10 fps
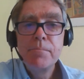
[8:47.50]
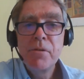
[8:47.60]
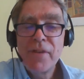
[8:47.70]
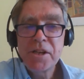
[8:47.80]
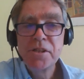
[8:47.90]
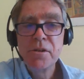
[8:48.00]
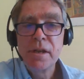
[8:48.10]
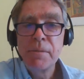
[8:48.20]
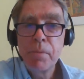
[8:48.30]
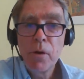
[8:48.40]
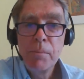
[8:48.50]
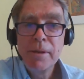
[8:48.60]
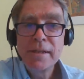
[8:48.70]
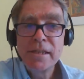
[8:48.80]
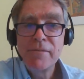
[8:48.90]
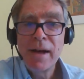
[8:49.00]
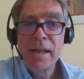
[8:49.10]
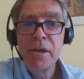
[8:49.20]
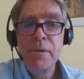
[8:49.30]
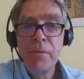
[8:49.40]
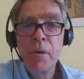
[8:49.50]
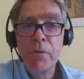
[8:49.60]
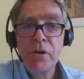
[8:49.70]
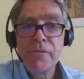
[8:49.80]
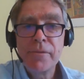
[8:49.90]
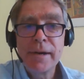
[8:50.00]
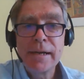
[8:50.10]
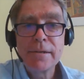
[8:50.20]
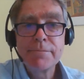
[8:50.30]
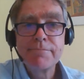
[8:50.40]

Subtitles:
professional and employability value in what we're offering.